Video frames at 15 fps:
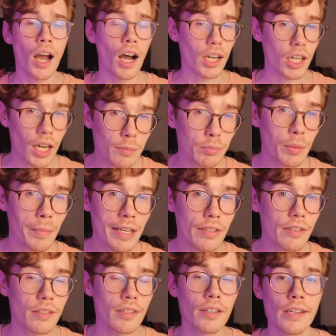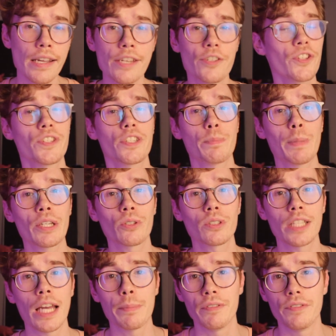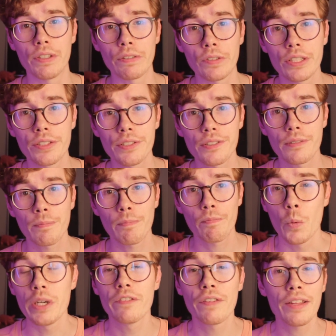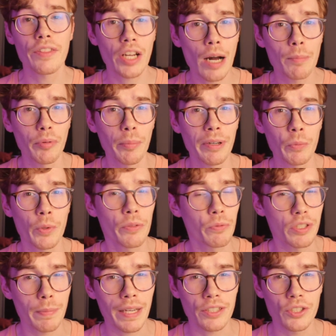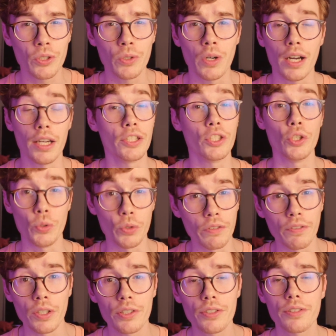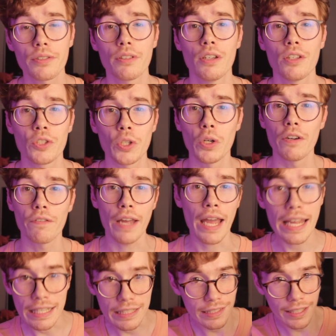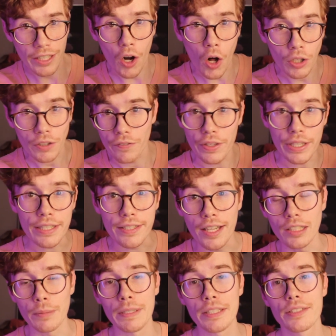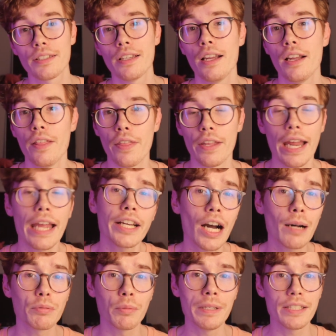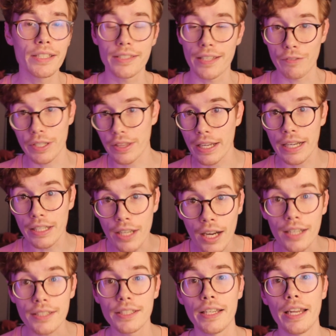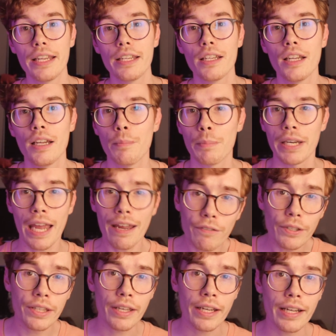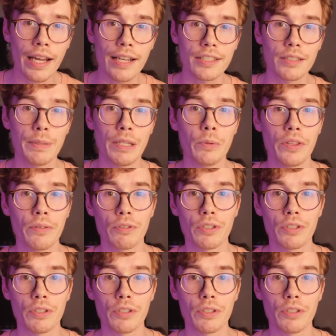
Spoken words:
A complement is just a special type of difference. We define the complement with respect to a universe. So if A is like all of these elements, then A complement is everything not in A, but everything has to be with